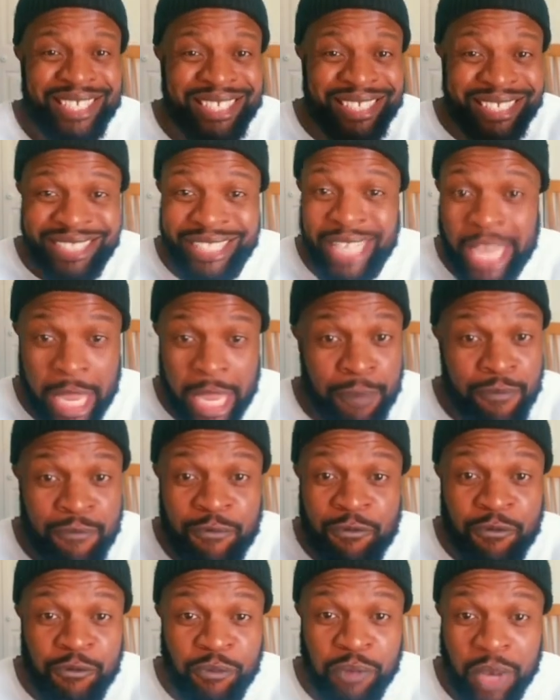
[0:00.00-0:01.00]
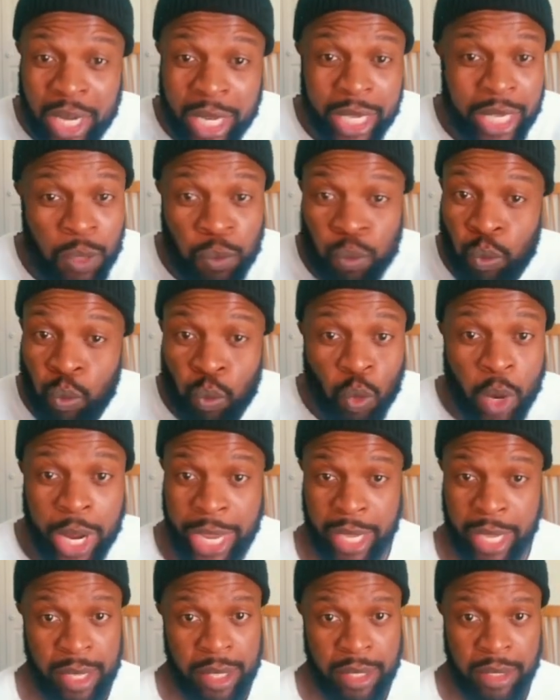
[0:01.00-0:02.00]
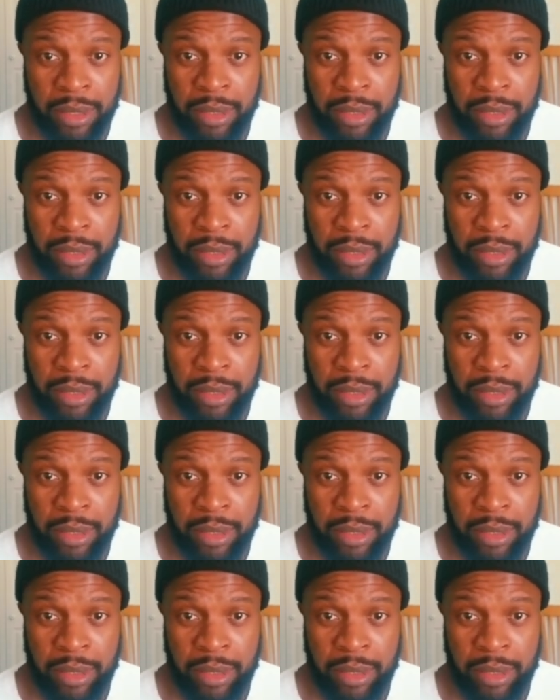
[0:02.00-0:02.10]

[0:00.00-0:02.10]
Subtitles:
the same fucking way.